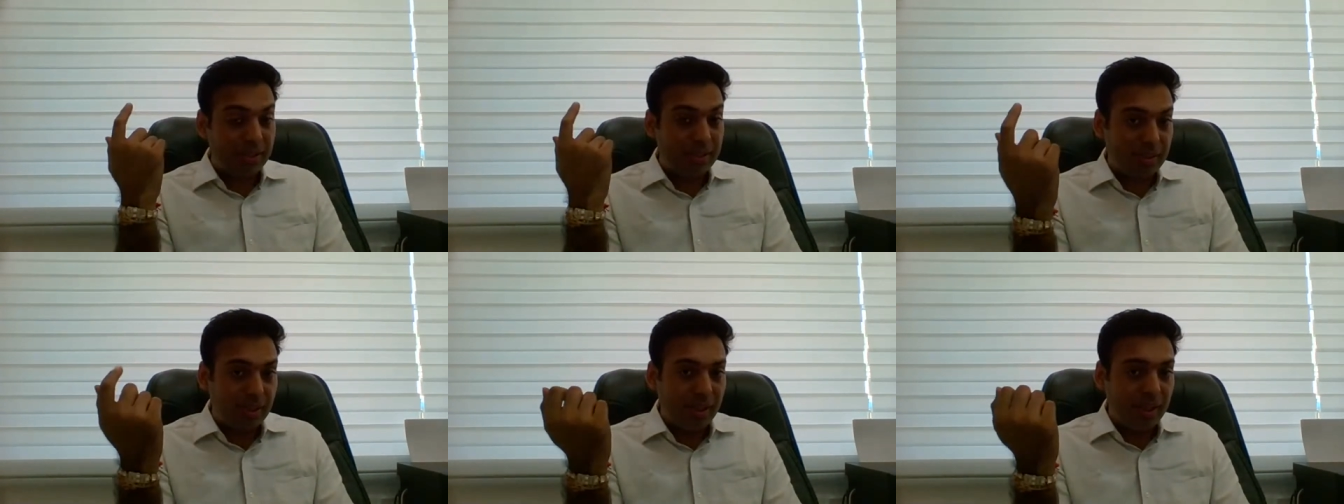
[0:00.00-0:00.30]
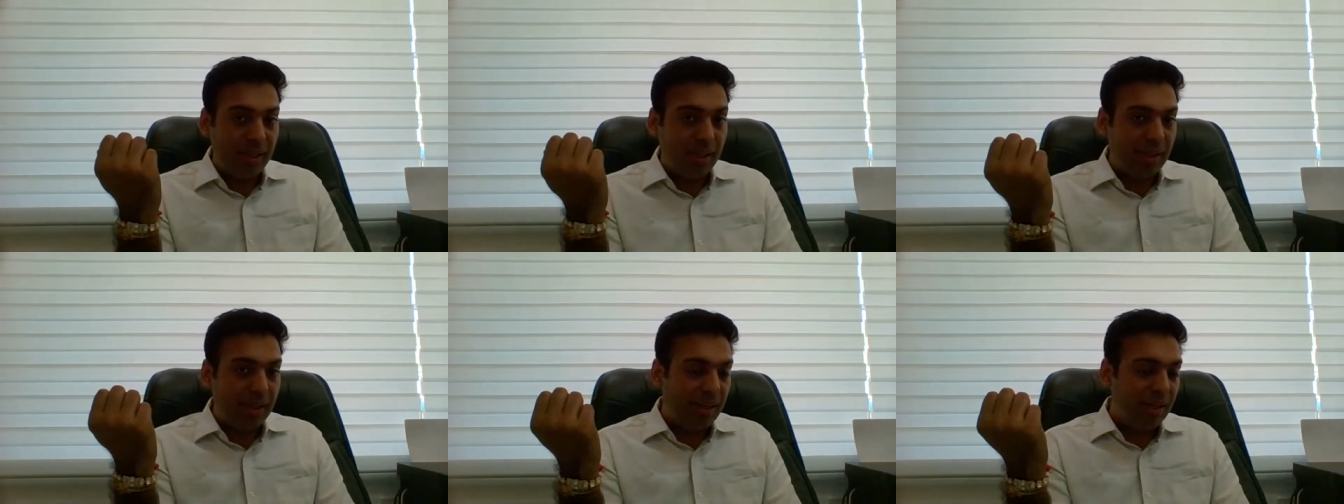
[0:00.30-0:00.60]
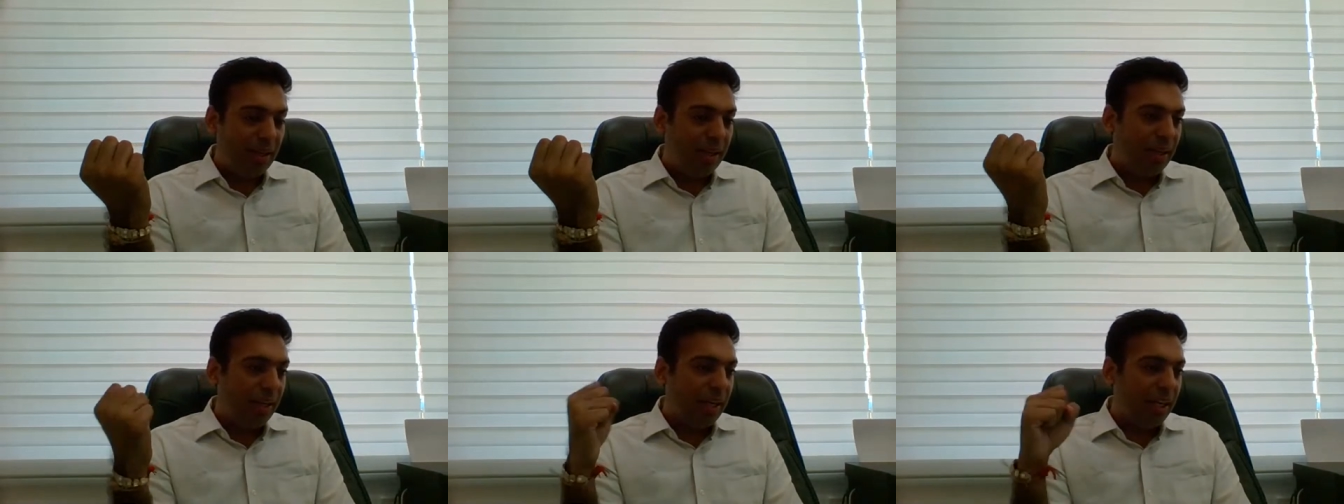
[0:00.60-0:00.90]
still
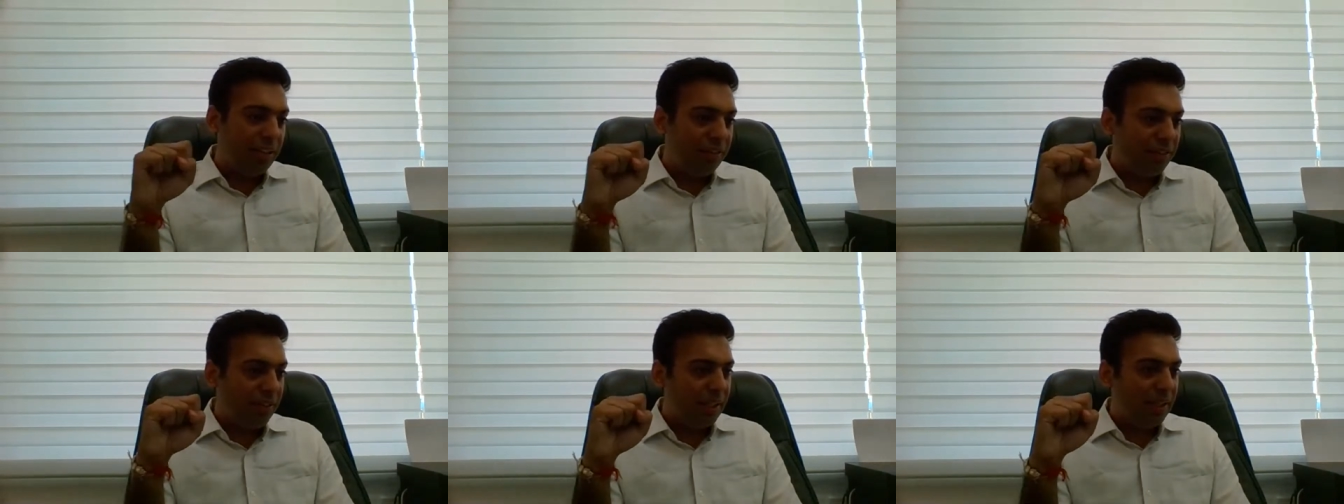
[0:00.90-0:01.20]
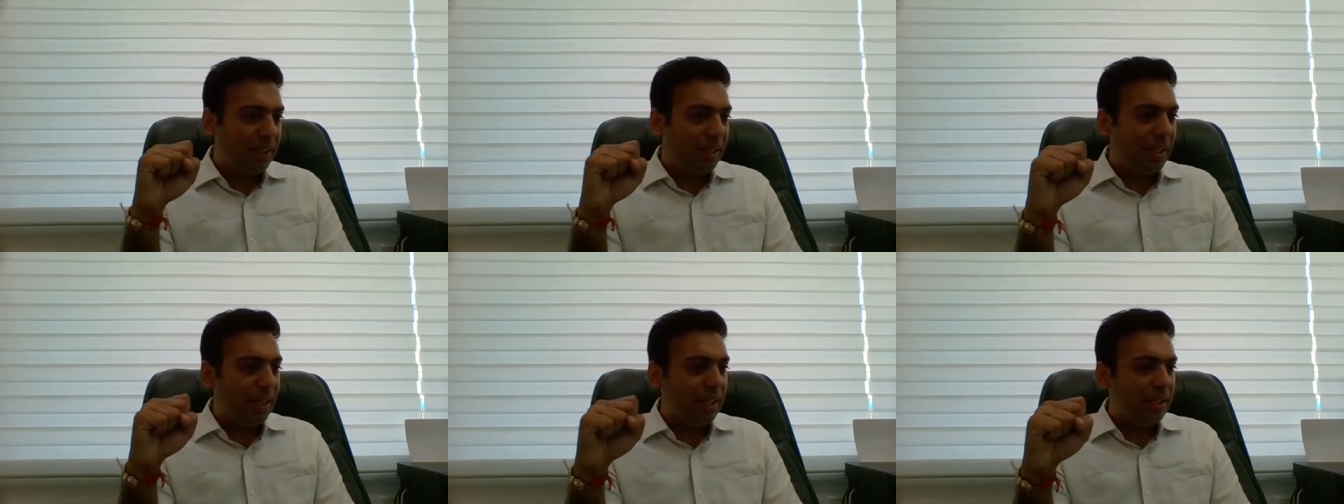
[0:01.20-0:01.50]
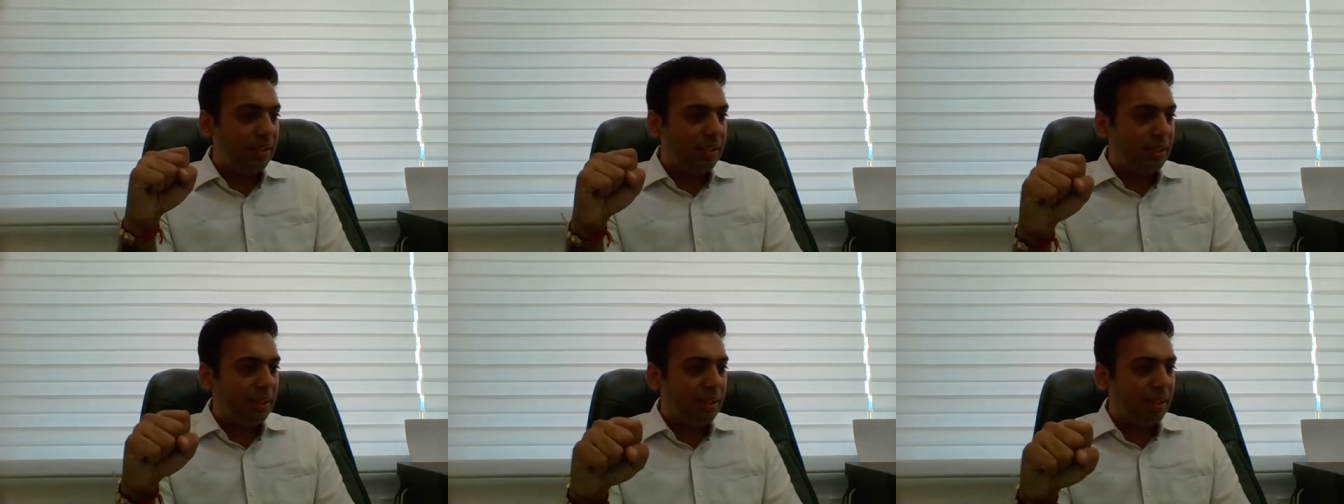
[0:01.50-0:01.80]
I feel
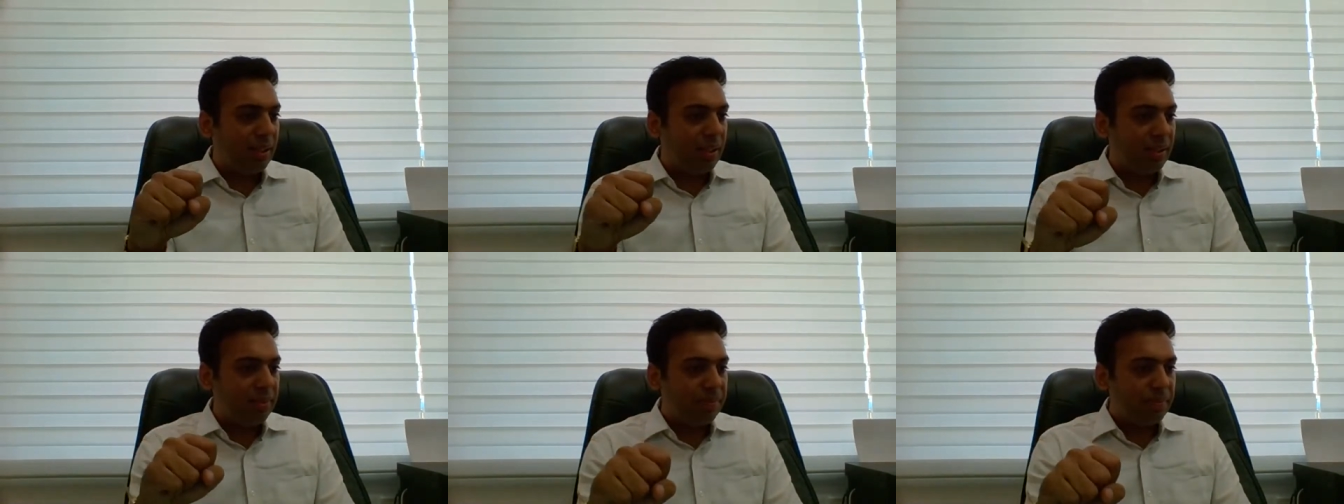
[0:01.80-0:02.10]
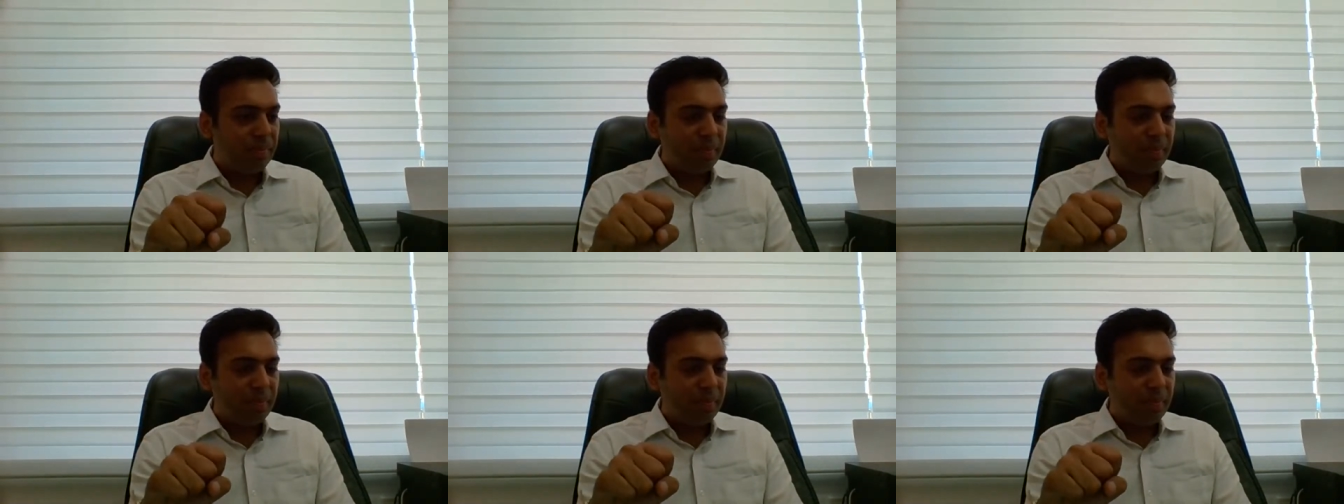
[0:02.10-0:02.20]
that uh,